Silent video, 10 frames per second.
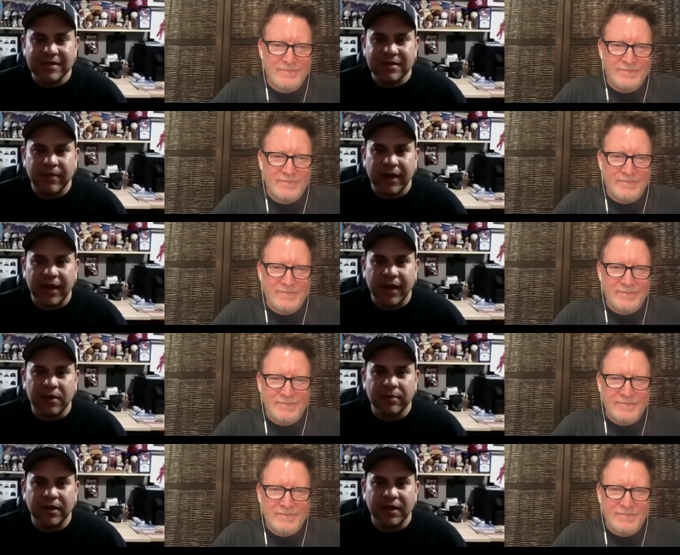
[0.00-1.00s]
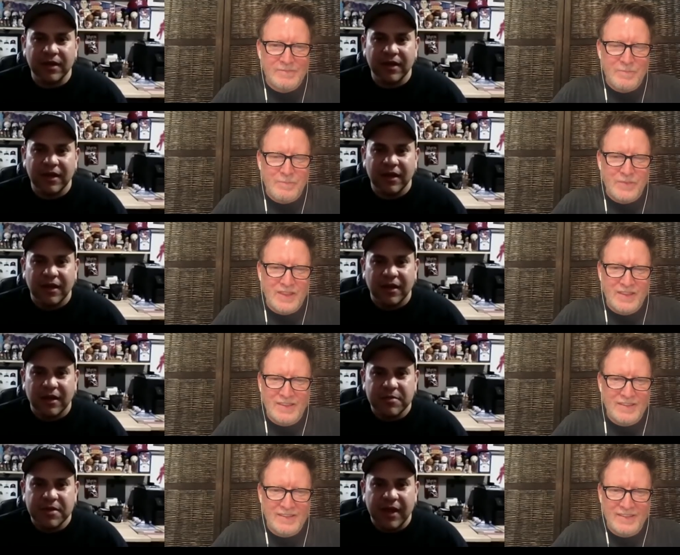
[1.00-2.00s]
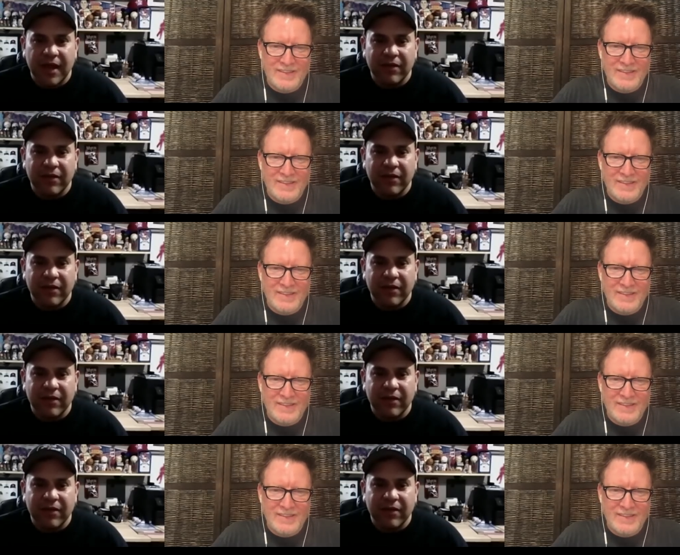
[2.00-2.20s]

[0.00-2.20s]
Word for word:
Speaker 1: them by hair, but but yeah, every